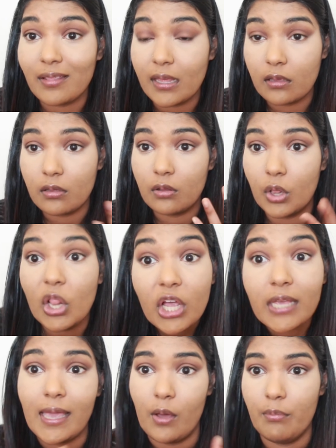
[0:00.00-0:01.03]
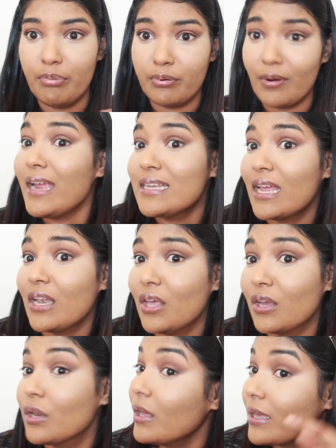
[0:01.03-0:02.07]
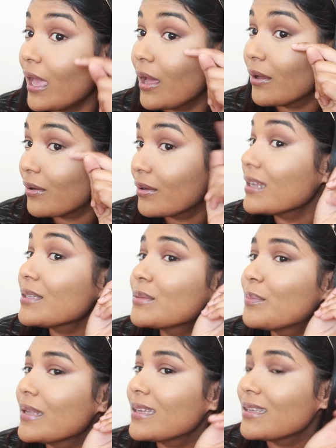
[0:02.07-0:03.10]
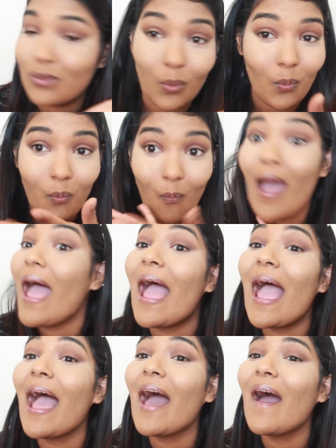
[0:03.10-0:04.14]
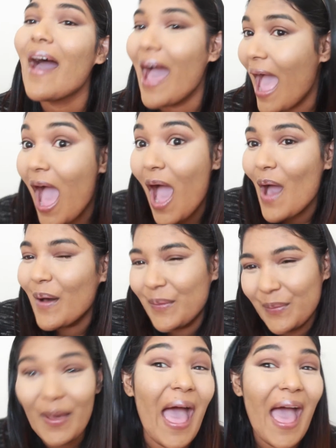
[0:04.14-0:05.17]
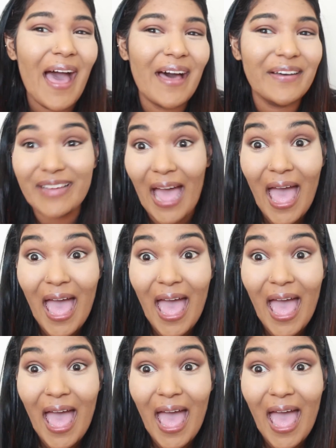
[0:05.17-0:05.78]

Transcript: Like, look how bright I look. Look how crisp it is. Oh, wow. Wow.